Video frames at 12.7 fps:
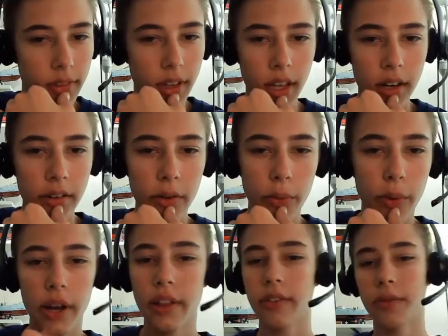I don't know
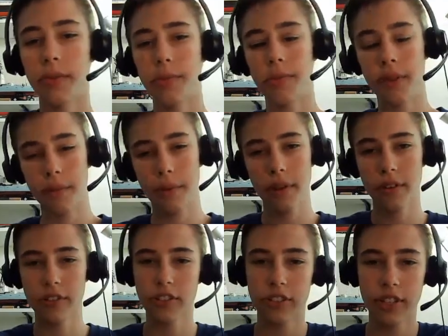why this computer is
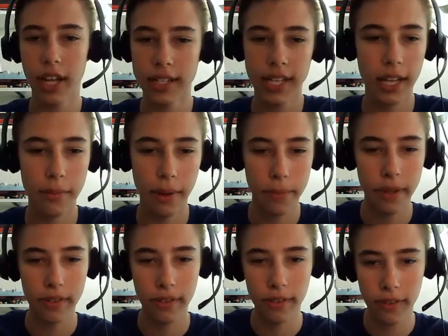just not taking my
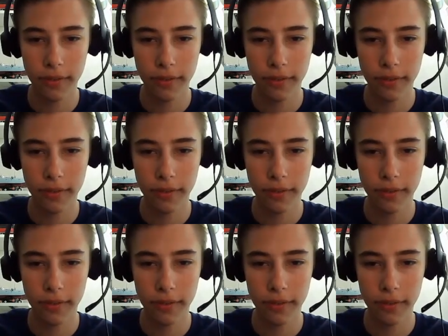pieces,